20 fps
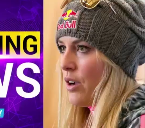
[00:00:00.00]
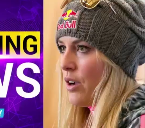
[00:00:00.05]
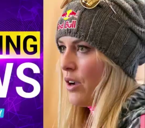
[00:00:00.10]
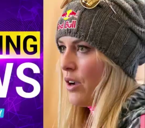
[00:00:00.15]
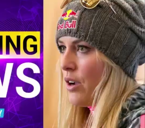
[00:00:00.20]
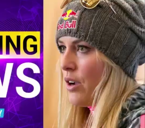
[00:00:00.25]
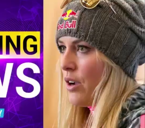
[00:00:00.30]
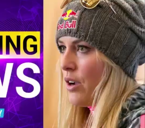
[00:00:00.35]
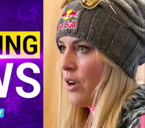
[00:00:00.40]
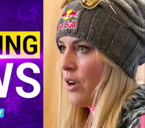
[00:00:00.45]

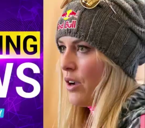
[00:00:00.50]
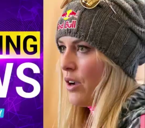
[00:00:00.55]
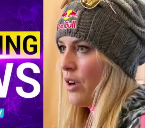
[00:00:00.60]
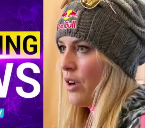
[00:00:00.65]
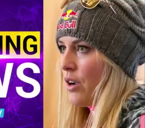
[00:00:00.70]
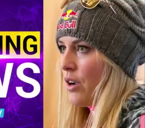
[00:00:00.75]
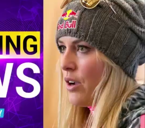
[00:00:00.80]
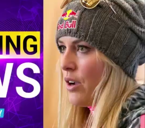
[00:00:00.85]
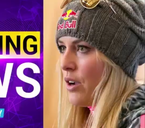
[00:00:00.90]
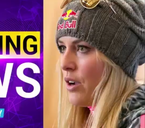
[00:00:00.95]

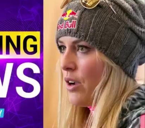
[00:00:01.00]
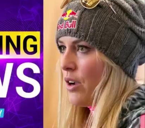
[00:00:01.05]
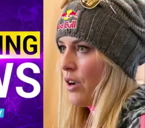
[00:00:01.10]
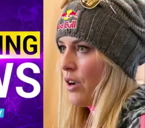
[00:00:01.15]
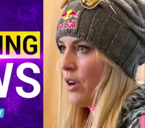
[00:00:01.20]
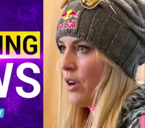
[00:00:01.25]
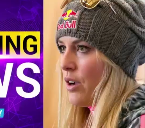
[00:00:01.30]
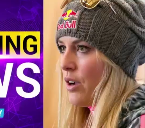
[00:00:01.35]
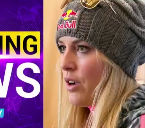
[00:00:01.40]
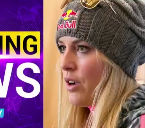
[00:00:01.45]

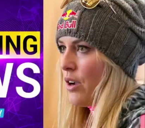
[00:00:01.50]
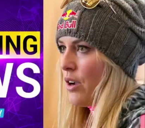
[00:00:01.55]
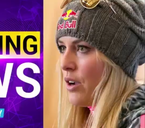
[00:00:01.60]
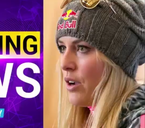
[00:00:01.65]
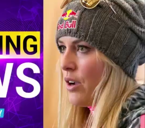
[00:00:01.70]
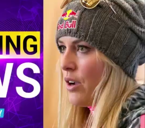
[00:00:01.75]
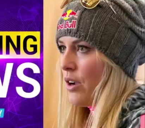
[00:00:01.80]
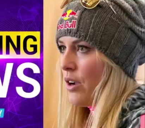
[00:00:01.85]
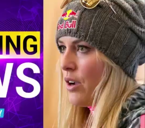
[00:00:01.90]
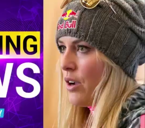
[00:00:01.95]

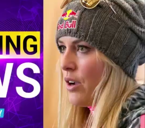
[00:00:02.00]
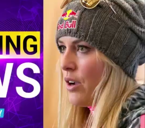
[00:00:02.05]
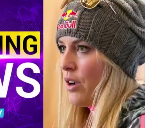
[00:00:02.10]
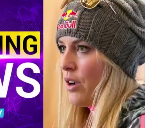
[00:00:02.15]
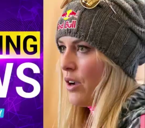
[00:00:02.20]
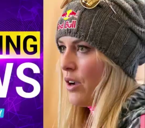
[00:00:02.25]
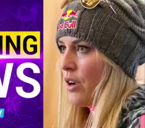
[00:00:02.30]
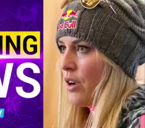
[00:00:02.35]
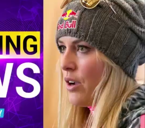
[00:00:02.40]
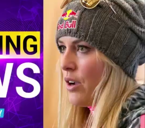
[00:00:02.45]

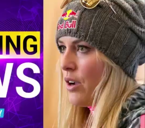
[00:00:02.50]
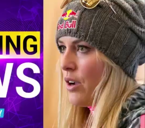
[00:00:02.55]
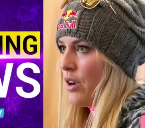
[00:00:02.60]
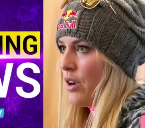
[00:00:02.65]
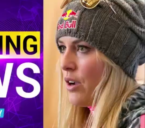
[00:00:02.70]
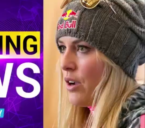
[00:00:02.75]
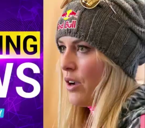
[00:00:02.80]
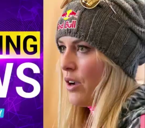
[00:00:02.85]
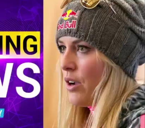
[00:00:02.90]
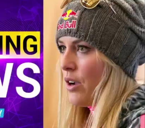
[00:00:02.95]

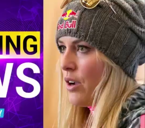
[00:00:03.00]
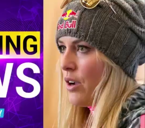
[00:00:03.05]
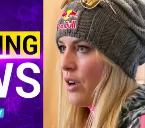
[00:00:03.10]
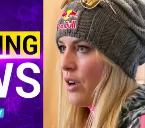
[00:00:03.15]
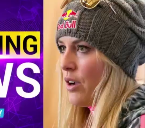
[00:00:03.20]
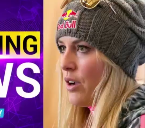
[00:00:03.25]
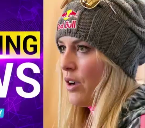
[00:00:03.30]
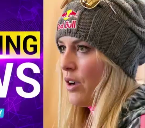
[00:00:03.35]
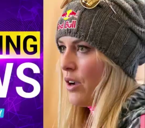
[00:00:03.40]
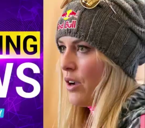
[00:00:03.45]

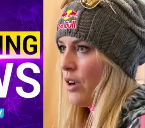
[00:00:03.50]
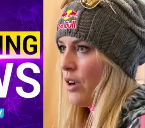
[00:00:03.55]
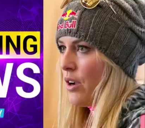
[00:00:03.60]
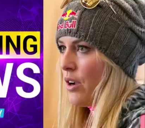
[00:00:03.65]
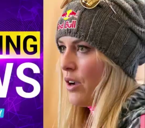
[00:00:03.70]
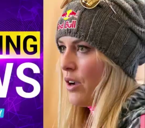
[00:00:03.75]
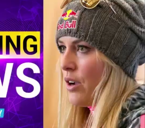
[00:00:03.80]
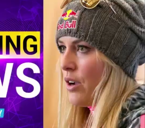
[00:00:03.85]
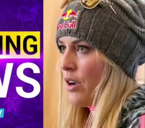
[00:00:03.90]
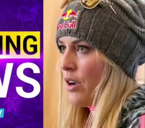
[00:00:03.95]

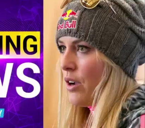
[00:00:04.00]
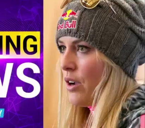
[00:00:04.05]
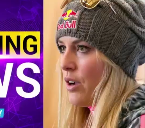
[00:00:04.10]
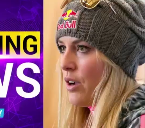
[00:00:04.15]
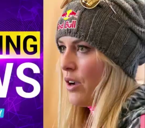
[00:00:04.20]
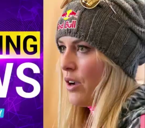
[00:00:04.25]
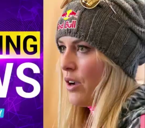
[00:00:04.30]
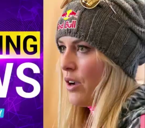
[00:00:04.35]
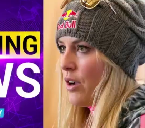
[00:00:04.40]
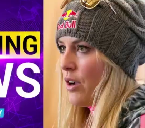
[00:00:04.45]

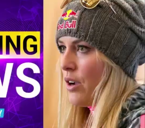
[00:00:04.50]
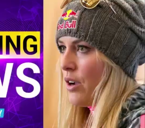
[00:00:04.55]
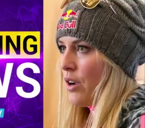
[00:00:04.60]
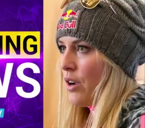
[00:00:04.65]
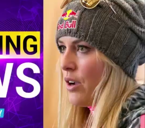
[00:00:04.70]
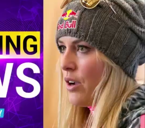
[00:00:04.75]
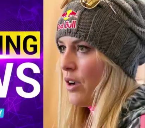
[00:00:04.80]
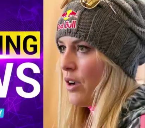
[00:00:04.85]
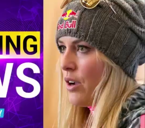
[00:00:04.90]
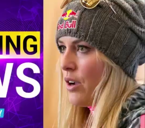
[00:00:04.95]

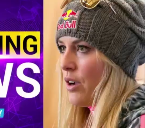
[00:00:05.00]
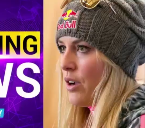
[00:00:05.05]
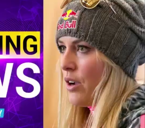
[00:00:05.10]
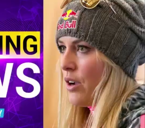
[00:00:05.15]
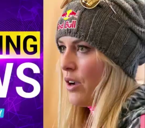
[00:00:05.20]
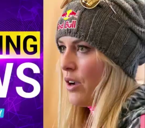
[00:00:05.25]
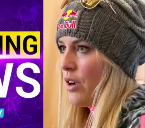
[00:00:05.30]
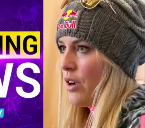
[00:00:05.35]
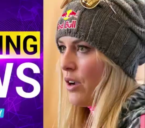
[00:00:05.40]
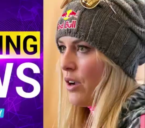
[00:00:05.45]

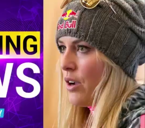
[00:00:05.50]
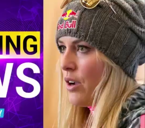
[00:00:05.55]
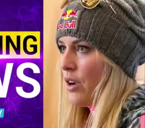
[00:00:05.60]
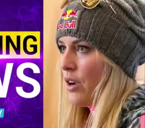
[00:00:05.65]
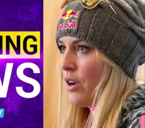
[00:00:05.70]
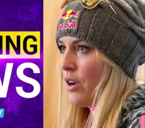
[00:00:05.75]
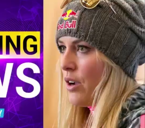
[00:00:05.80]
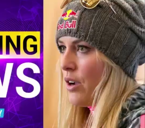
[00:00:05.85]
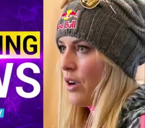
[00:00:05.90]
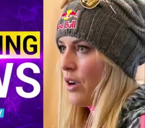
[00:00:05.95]

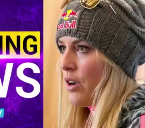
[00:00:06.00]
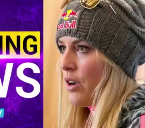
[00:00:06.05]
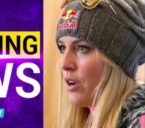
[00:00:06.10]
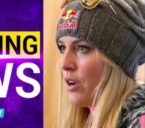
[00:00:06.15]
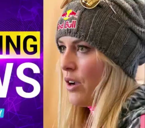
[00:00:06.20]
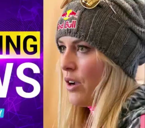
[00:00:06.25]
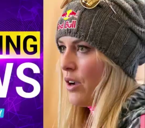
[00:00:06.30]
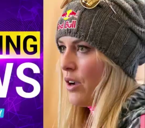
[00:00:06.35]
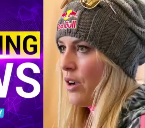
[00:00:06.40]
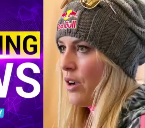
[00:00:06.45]

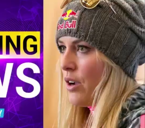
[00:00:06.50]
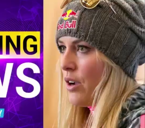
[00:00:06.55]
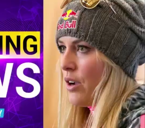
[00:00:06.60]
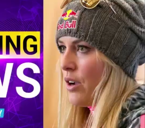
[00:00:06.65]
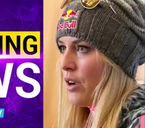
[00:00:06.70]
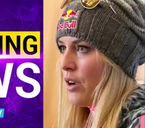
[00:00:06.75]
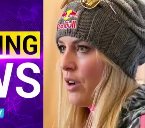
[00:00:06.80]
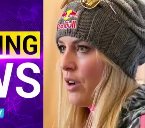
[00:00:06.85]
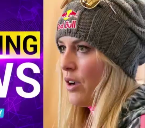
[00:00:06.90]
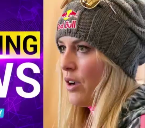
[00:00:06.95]

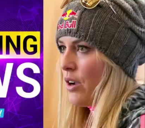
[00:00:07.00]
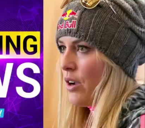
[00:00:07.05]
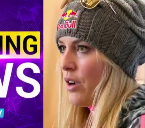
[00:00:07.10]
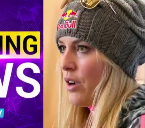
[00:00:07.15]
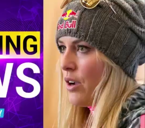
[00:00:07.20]
This is a still picture; no speech is visible.